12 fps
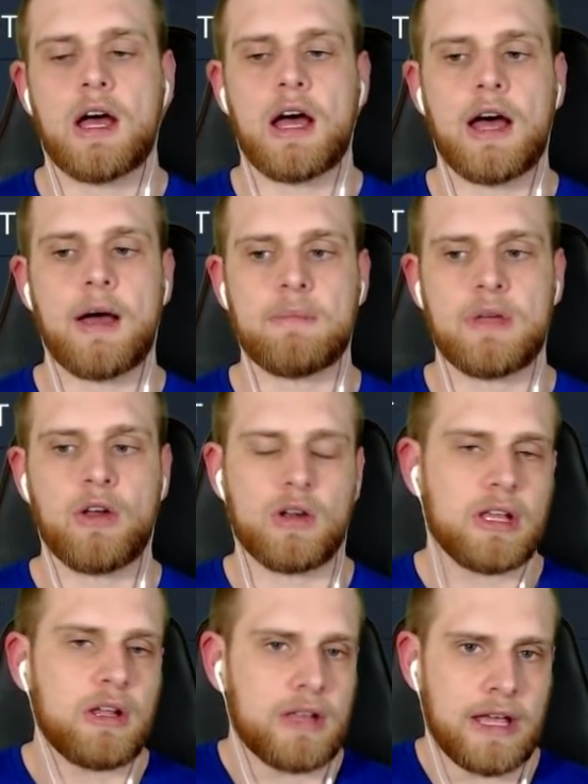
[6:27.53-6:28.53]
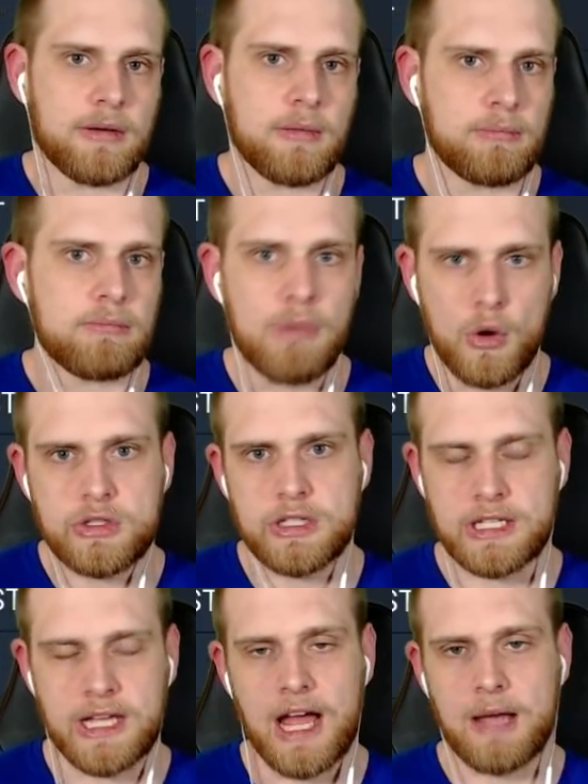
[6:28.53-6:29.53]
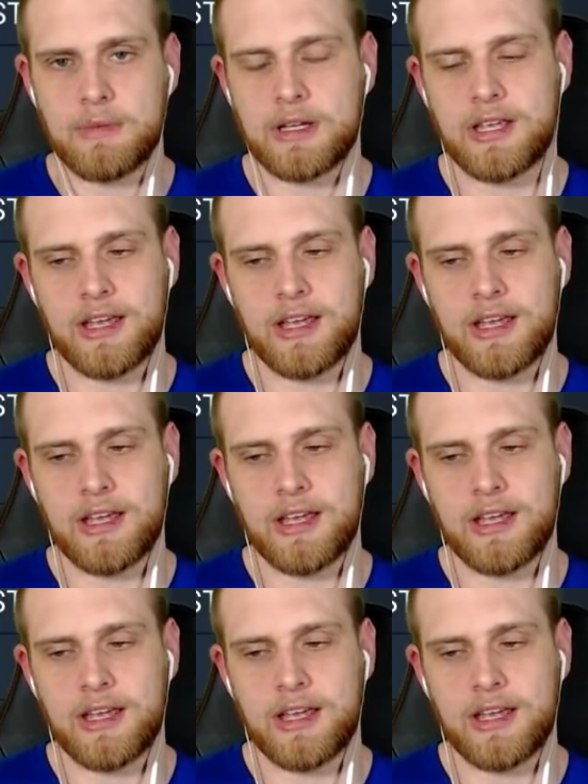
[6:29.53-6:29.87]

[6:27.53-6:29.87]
Um, it'll it'll end most of the time,